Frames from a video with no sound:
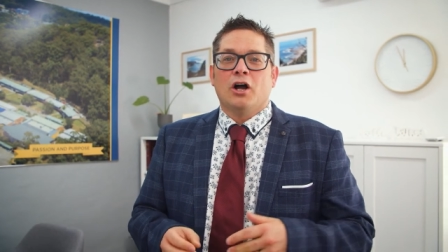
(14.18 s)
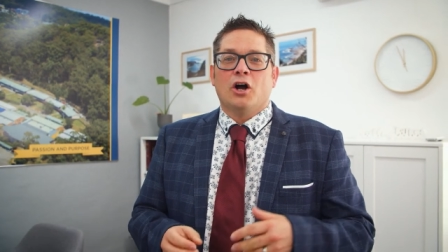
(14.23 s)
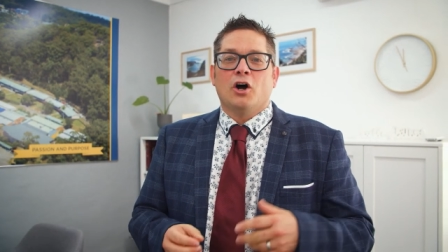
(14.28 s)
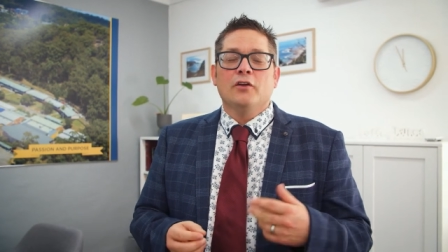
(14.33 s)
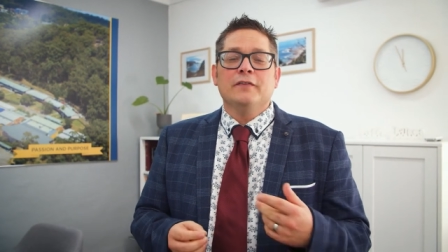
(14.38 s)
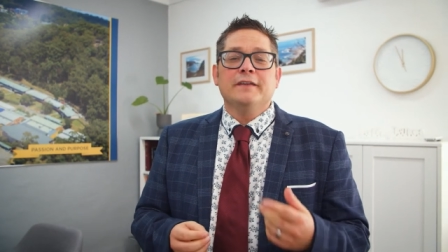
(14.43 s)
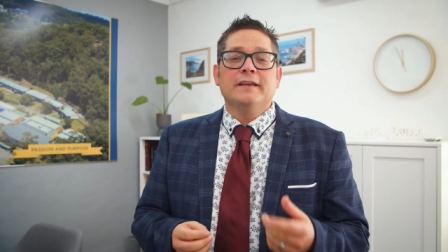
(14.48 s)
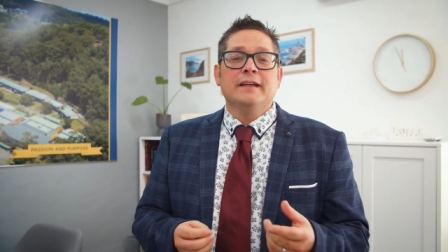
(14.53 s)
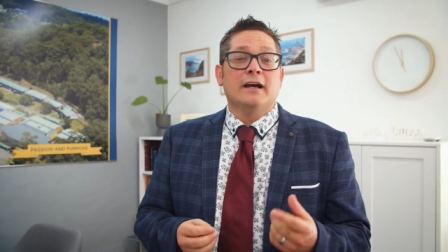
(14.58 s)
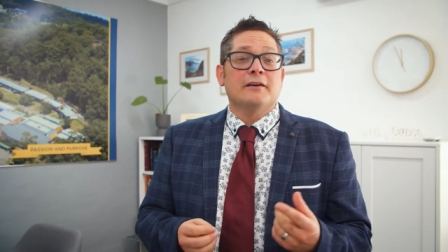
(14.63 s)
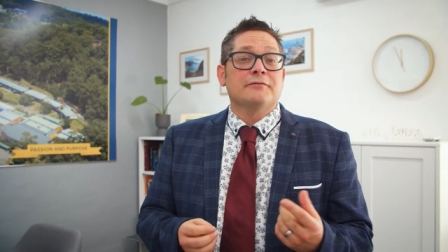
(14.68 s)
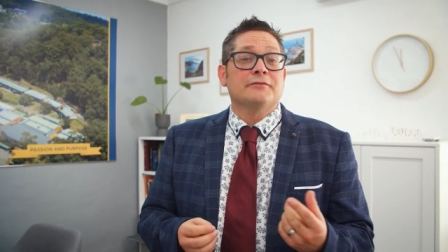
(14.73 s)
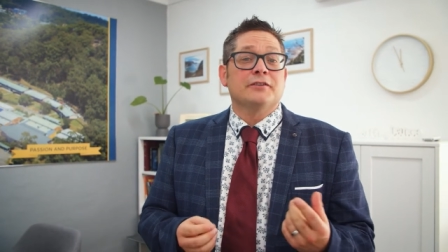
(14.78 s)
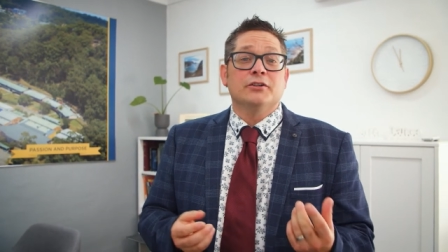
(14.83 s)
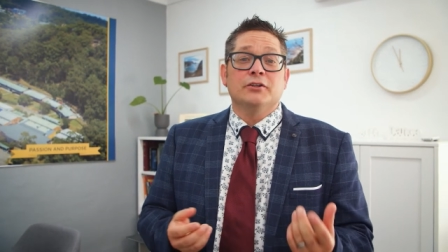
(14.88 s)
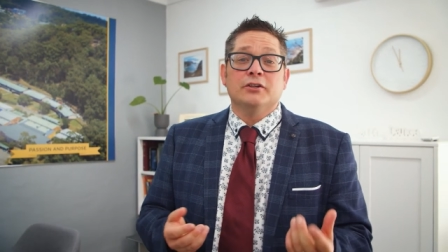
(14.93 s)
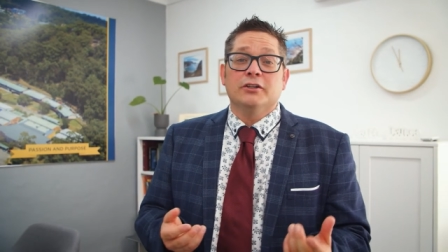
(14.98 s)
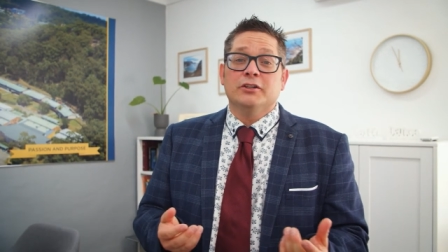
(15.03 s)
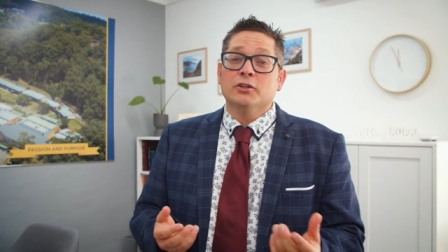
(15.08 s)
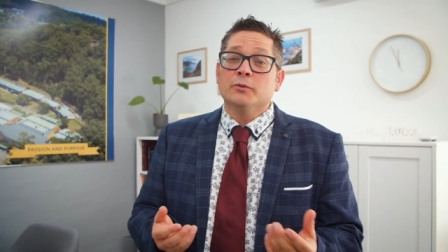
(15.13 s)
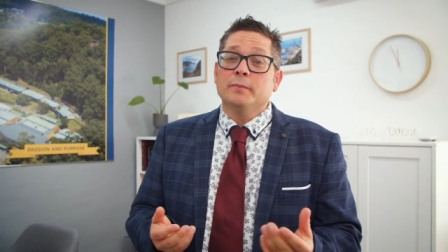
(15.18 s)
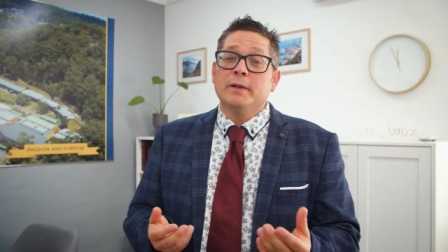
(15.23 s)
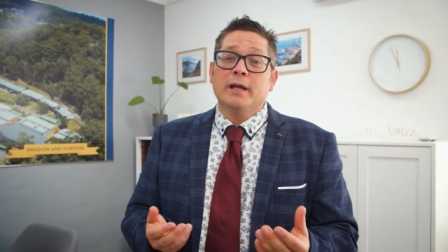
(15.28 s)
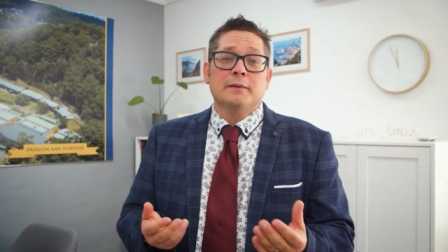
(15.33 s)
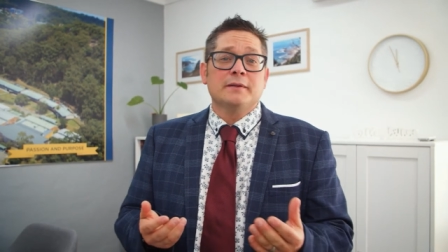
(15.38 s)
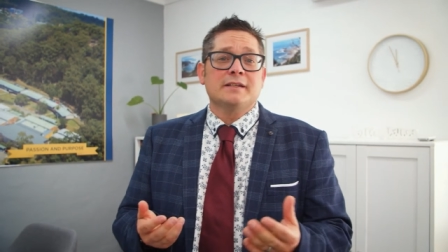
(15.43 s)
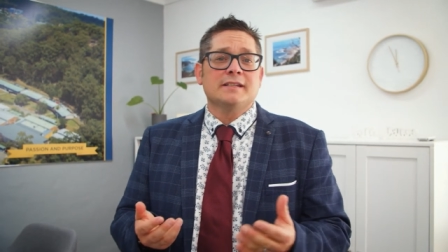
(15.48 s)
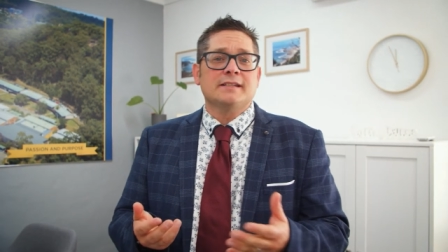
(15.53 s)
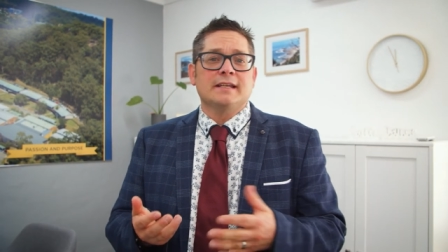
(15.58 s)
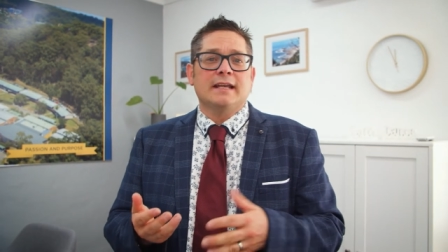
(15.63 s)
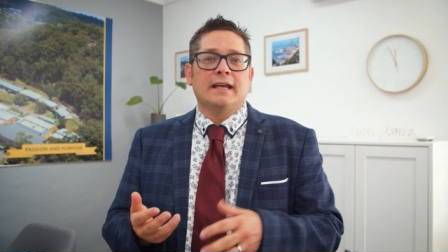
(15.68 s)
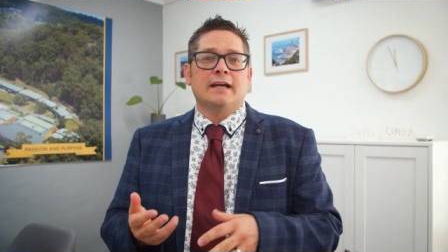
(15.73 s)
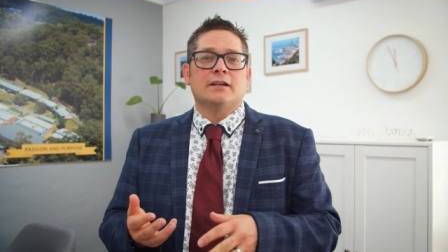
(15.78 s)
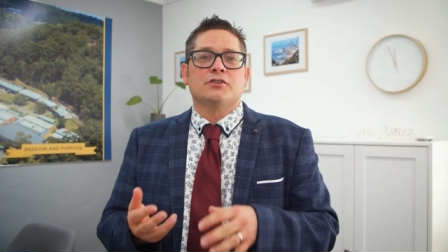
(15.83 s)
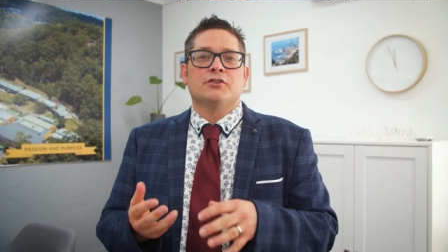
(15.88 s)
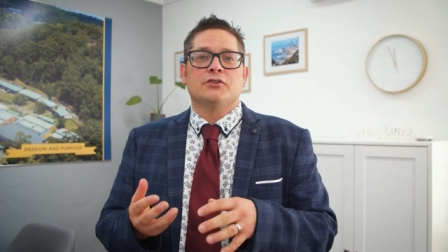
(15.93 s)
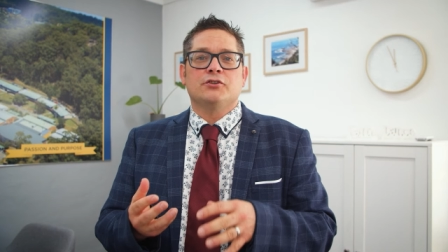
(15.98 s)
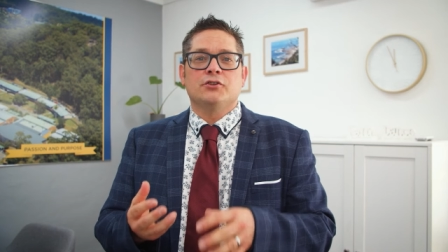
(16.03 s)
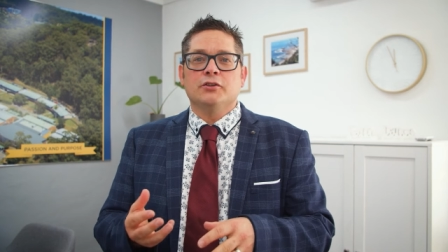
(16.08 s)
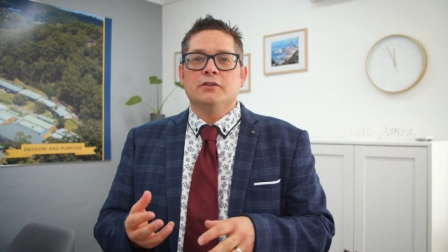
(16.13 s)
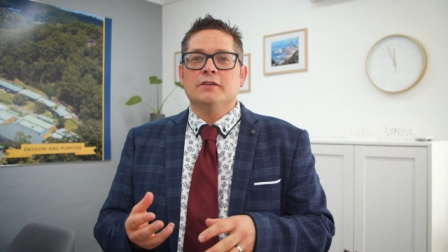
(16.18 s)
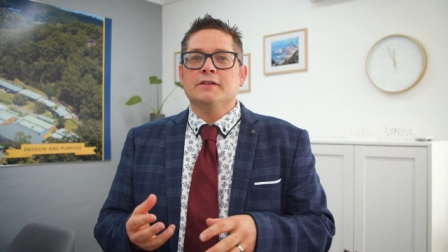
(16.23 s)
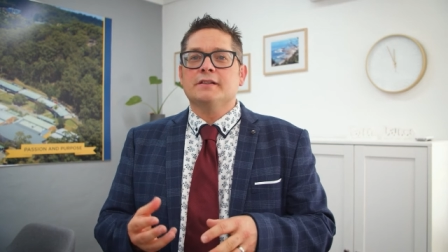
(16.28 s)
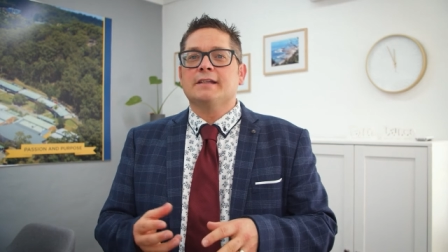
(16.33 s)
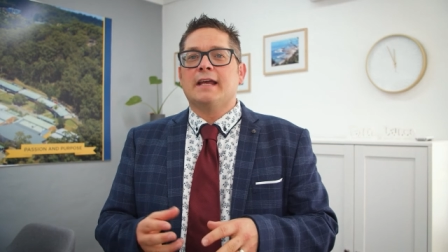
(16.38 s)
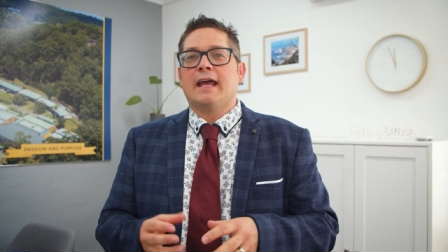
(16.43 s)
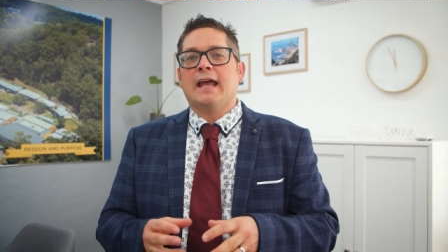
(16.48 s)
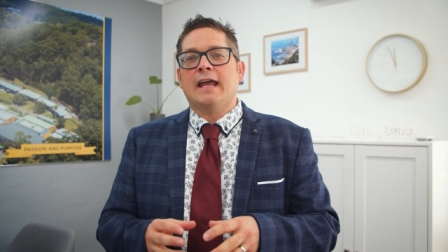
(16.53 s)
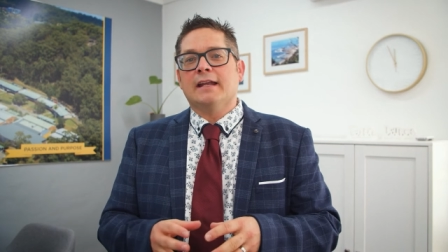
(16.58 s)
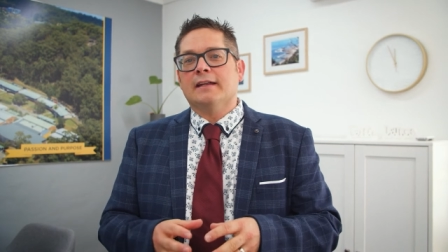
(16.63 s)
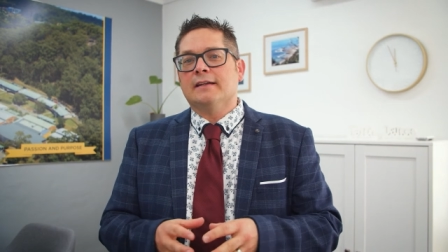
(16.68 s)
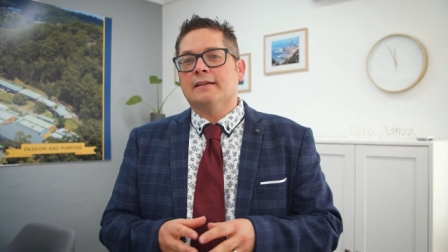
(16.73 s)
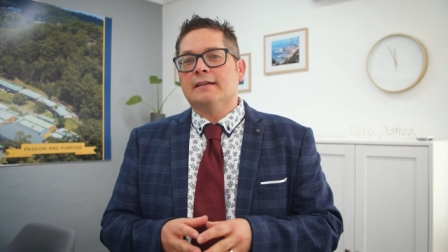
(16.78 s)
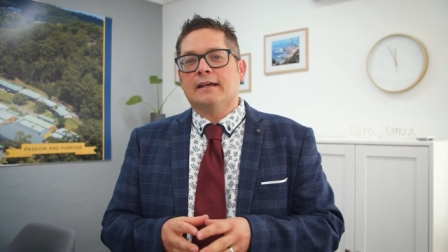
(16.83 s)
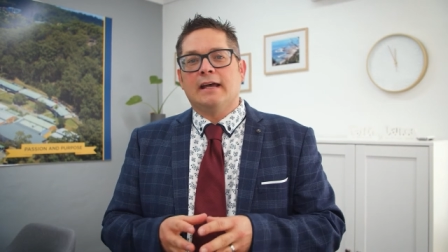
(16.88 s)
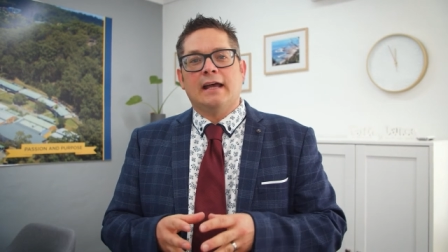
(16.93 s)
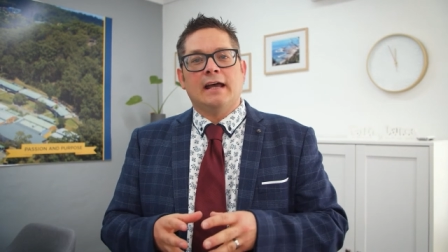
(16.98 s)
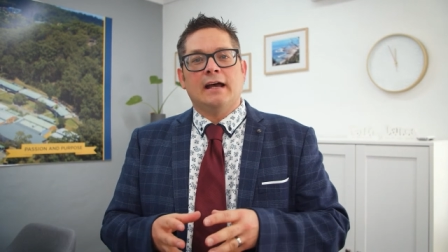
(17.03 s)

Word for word: On the afternoon, you'll be able to see our students and